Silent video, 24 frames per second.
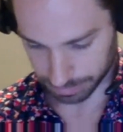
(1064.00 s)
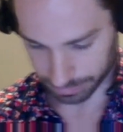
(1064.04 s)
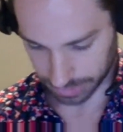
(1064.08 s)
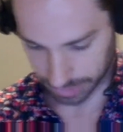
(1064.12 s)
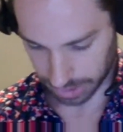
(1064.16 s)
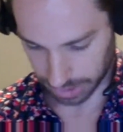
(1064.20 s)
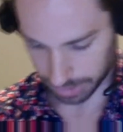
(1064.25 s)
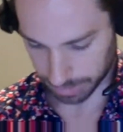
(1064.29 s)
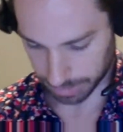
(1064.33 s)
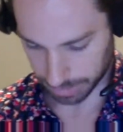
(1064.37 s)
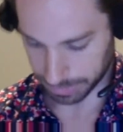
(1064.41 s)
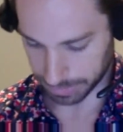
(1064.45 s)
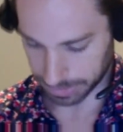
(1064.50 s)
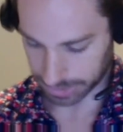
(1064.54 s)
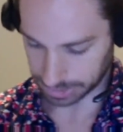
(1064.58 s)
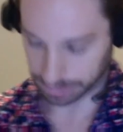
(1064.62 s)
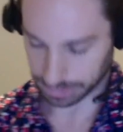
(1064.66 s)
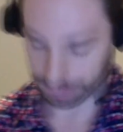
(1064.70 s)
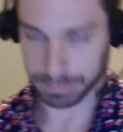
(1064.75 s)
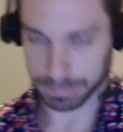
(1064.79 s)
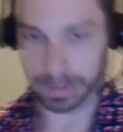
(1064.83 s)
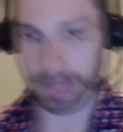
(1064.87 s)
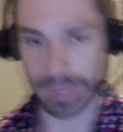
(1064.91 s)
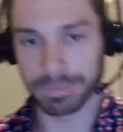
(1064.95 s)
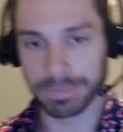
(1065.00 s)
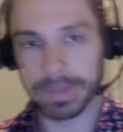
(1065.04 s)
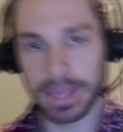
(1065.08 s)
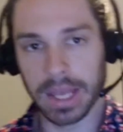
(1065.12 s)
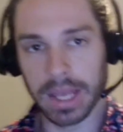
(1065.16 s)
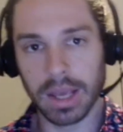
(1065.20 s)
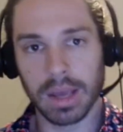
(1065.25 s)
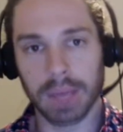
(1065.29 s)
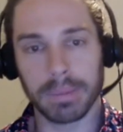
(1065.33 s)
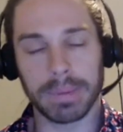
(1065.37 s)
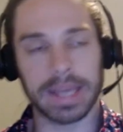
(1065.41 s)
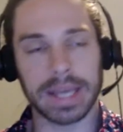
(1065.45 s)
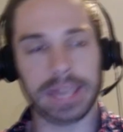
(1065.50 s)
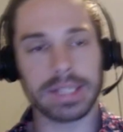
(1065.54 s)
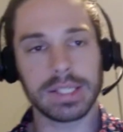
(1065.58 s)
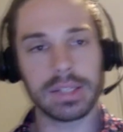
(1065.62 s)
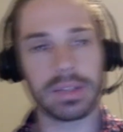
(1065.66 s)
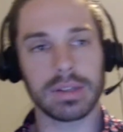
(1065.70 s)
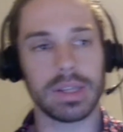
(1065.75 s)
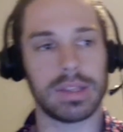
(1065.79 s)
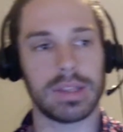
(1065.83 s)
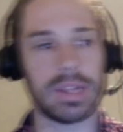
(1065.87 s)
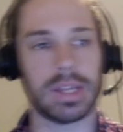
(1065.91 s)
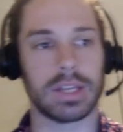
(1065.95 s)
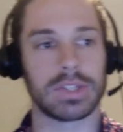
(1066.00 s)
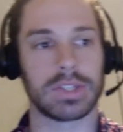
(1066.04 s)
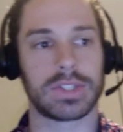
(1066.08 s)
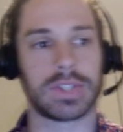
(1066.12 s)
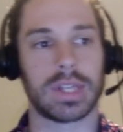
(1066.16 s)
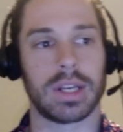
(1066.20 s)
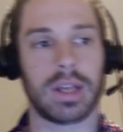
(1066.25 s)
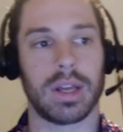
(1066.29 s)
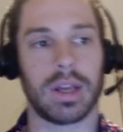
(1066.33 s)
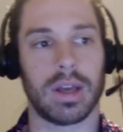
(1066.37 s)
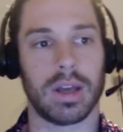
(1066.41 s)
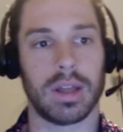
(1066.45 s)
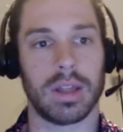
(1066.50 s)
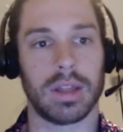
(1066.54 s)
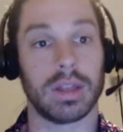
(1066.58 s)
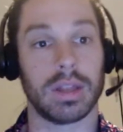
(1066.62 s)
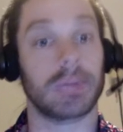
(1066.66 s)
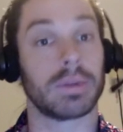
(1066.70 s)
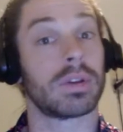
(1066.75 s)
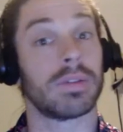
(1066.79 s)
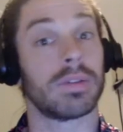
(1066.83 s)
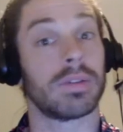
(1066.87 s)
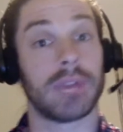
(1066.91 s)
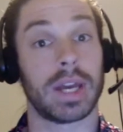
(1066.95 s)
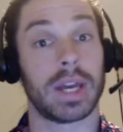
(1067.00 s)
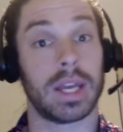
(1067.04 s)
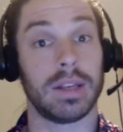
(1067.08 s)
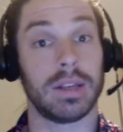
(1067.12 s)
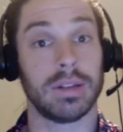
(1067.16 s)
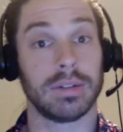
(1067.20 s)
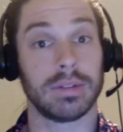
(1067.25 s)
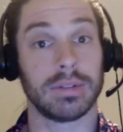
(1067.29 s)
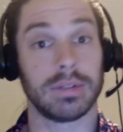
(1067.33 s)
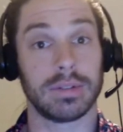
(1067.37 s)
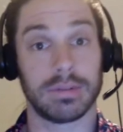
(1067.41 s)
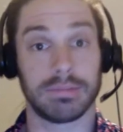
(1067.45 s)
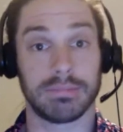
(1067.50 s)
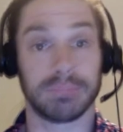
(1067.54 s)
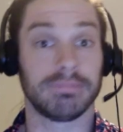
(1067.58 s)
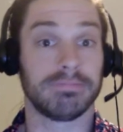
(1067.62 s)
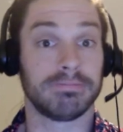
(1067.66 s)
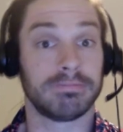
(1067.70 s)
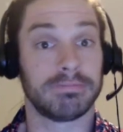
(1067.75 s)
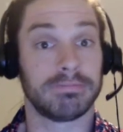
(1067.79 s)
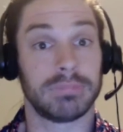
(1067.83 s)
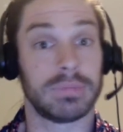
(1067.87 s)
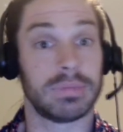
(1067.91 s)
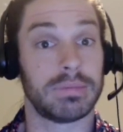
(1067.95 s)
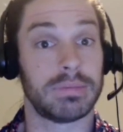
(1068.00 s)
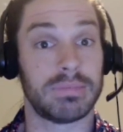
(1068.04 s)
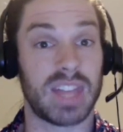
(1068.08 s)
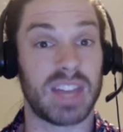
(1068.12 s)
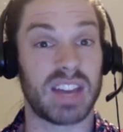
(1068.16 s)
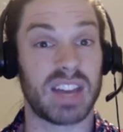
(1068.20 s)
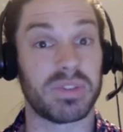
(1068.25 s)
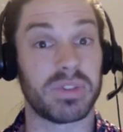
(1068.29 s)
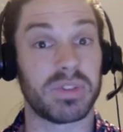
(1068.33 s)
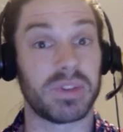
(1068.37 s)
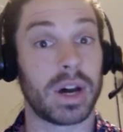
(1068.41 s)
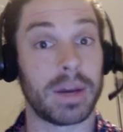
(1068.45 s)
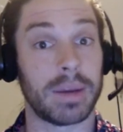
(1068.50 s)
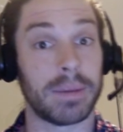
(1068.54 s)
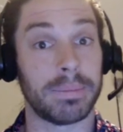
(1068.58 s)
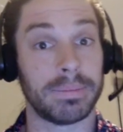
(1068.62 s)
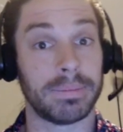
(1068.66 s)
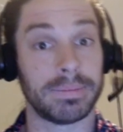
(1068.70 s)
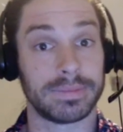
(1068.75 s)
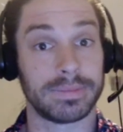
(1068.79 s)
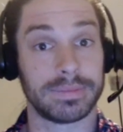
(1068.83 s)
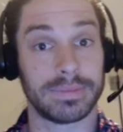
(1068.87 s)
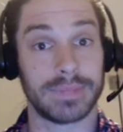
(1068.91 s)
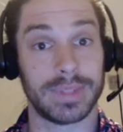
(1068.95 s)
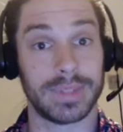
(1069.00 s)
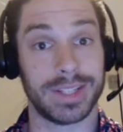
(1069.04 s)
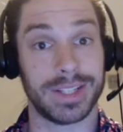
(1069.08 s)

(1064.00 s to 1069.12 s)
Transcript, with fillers: are. Bugger. But basically things that convey that vibe that